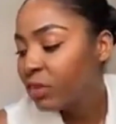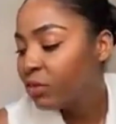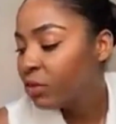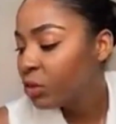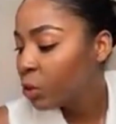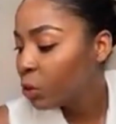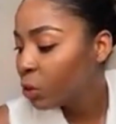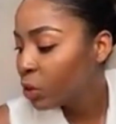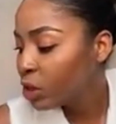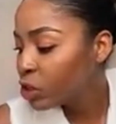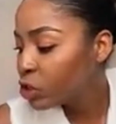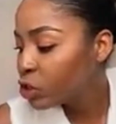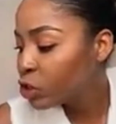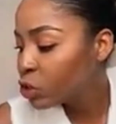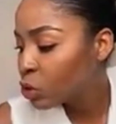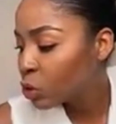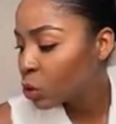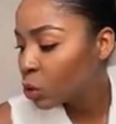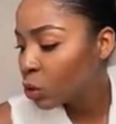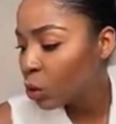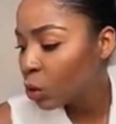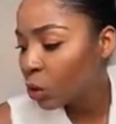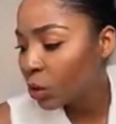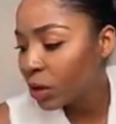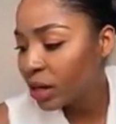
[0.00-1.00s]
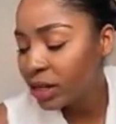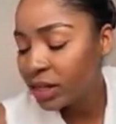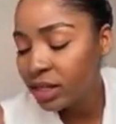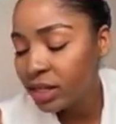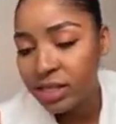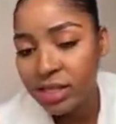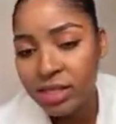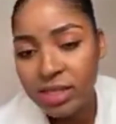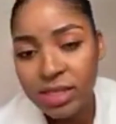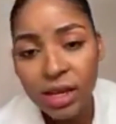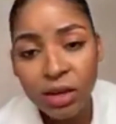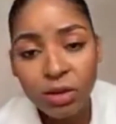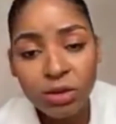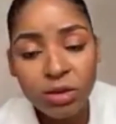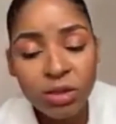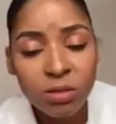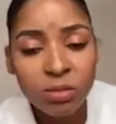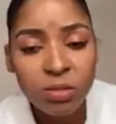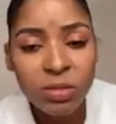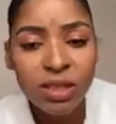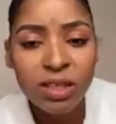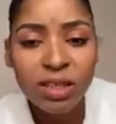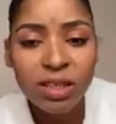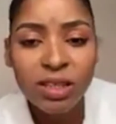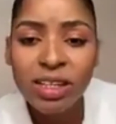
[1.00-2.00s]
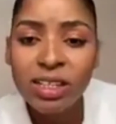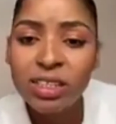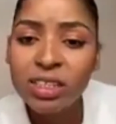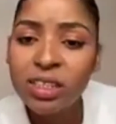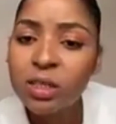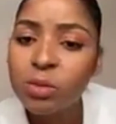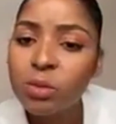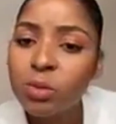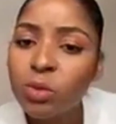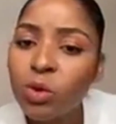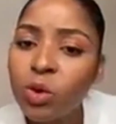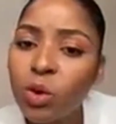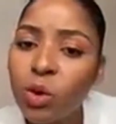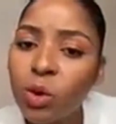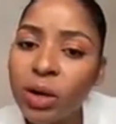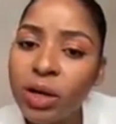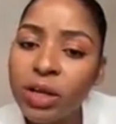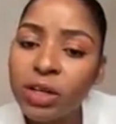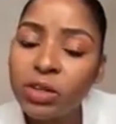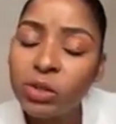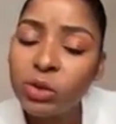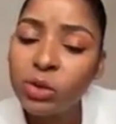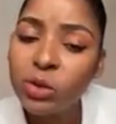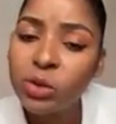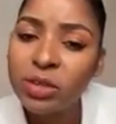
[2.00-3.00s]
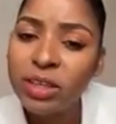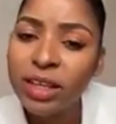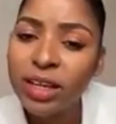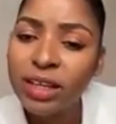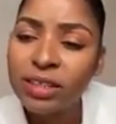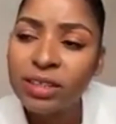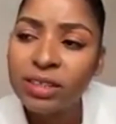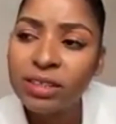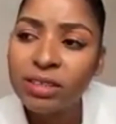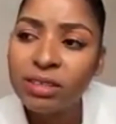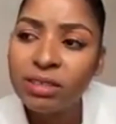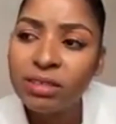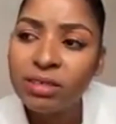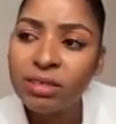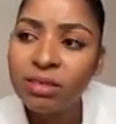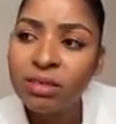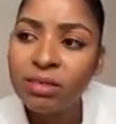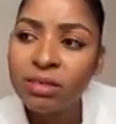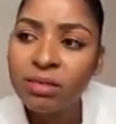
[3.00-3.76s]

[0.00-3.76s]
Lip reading: If he wants to go and insult me, let him go and do that.